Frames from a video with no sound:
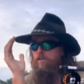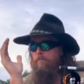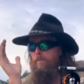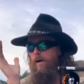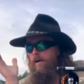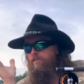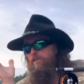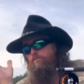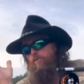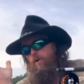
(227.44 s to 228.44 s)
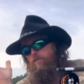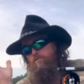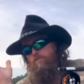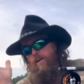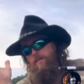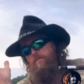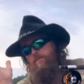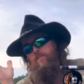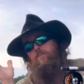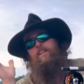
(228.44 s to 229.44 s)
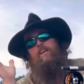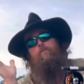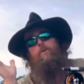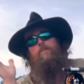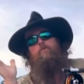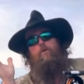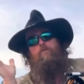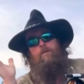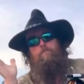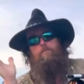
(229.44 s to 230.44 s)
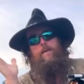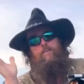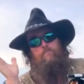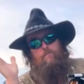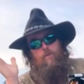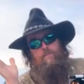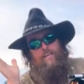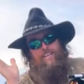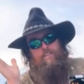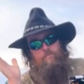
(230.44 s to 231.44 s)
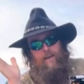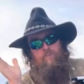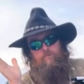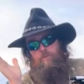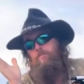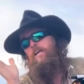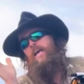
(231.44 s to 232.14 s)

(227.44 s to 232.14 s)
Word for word: it passes rod straight position that's when the rod tip speed is moving at its maximum